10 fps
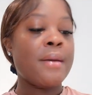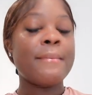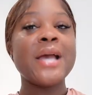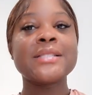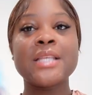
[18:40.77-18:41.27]

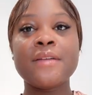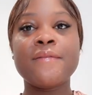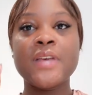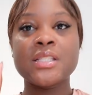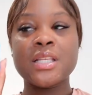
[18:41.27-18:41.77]
My
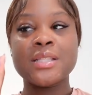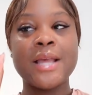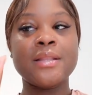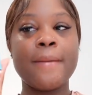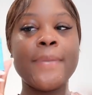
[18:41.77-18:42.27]
Skin Fix is
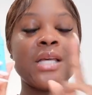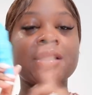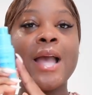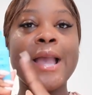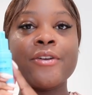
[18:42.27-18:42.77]
like the best eye